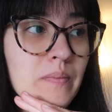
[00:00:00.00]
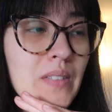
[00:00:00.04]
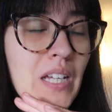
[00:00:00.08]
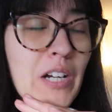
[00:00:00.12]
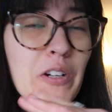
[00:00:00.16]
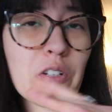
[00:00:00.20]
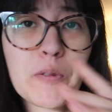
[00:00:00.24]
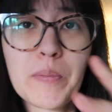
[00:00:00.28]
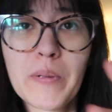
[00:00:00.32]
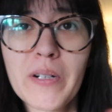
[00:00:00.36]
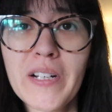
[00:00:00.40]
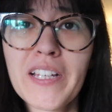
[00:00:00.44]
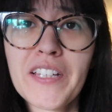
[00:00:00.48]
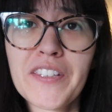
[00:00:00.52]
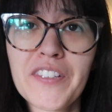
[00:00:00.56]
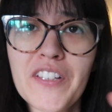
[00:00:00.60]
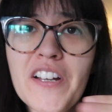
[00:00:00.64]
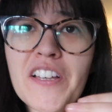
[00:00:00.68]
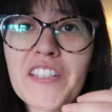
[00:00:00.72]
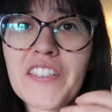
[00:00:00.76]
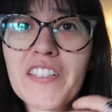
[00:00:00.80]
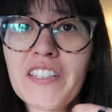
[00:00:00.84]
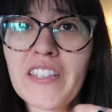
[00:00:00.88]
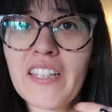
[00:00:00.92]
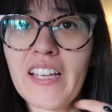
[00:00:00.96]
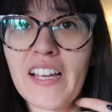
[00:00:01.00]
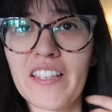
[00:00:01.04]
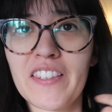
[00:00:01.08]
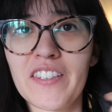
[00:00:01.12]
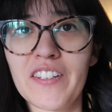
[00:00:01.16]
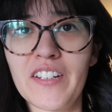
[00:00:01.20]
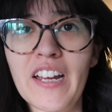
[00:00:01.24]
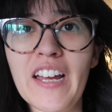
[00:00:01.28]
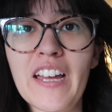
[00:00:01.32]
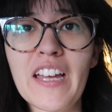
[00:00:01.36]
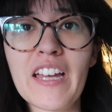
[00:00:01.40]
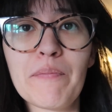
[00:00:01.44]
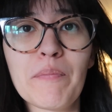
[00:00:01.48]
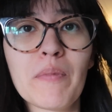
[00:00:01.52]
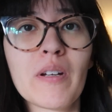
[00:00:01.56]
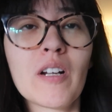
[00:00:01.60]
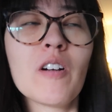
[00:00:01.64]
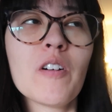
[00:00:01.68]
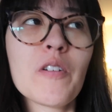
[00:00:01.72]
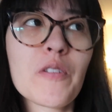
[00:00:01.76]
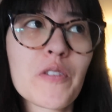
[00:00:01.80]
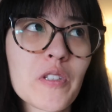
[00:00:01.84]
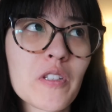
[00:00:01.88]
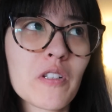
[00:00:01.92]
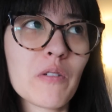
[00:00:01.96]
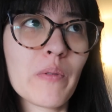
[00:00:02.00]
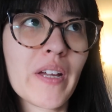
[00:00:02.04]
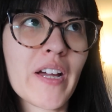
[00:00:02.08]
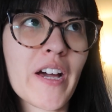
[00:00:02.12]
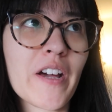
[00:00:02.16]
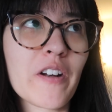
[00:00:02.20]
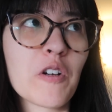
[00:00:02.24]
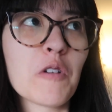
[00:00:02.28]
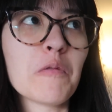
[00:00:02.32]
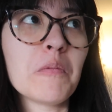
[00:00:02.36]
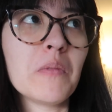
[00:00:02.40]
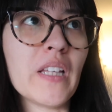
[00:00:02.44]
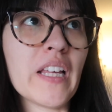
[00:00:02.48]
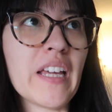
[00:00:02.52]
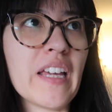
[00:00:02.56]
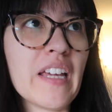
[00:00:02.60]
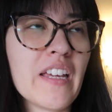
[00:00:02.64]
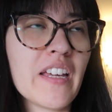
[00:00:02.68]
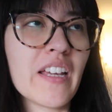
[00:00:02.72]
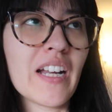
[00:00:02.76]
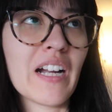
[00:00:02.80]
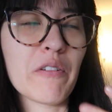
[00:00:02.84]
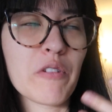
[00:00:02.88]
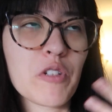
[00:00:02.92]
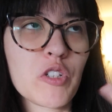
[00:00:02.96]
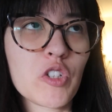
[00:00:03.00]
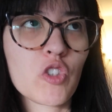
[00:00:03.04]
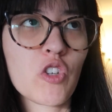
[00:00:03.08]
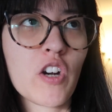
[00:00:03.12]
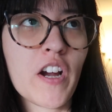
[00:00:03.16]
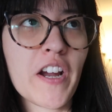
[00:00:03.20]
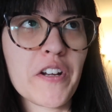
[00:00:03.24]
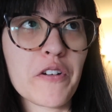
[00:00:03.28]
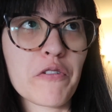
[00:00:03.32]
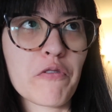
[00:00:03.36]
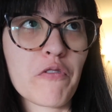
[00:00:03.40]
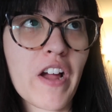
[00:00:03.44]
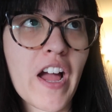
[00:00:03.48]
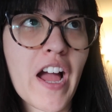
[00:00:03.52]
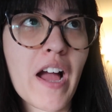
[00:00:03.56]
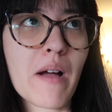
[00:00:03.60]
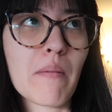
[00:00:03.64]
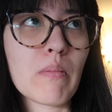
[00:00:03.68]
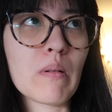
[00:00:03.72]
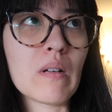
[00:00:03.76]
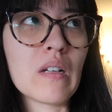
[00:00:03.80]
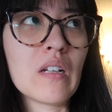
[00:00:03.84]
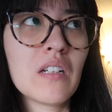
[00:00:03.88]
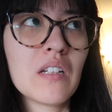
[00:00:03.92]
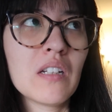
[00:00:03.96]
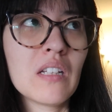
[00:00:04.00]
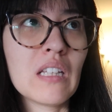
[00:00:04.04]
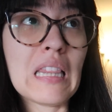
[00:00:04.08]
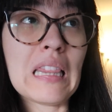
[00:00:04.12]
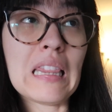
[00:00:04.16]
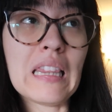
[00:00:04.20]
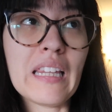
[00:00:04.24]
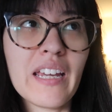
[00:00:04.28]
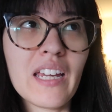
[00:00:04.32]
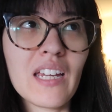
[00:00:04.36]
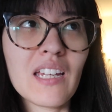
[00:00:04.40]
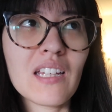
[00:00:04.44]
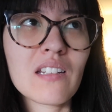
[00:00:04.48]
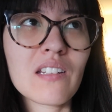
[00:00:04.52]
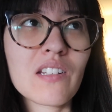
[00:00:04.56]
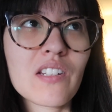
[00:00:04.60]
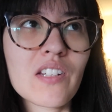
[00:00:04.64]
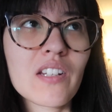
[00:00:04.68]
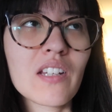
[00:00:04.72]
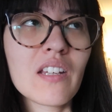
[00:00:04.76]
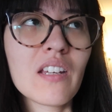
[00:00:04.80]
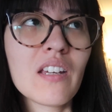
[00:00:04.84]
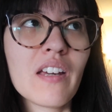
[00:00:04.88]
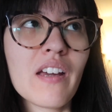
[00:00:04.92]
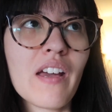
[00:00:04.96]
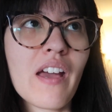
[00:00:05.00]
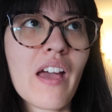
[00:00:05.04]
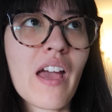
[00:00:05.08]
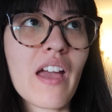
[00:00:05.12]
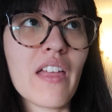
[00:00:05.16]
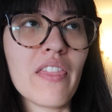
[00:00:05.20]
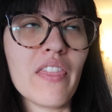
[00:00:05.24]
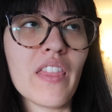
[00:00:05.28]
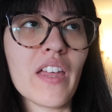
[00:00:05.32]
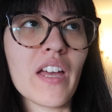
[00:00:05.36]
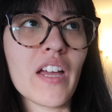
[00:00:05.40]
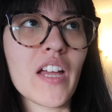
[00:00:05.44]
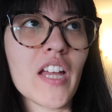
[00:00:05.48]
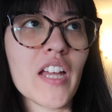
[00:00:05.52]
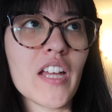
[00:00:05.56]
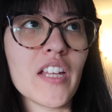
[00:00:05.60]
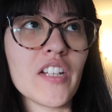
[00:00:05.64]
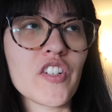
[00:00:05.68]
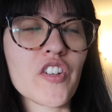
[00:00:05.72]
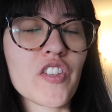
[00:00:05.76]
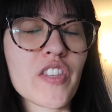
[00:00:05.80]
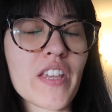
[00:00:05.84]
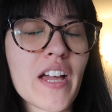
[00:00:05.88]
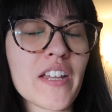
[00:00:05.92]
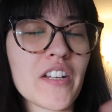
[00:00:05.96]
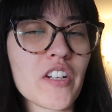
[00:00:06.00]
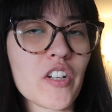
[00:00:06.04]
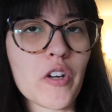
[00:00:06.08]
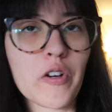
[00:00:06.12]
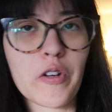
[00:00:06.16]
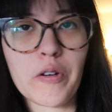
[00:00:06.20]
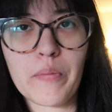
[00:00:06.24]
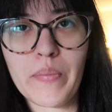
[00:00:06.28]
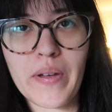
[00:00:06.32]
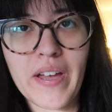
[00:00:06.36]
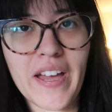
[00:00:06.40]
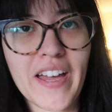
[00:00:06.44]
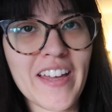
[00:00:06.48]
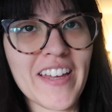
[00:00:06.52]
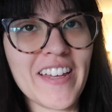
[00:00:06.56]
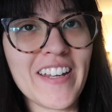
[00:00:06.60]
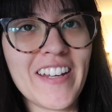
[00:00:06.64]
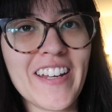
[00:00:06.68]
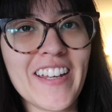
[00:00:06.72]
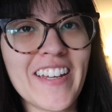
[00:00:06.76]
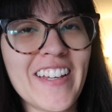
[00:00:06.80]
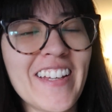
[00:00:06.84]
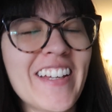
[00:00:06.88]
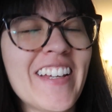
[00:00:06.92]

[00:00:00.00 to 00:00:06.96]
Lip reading: I was pretty exhausted last night, but also we got home late and I was trying to wrap late and then just had to go to bed.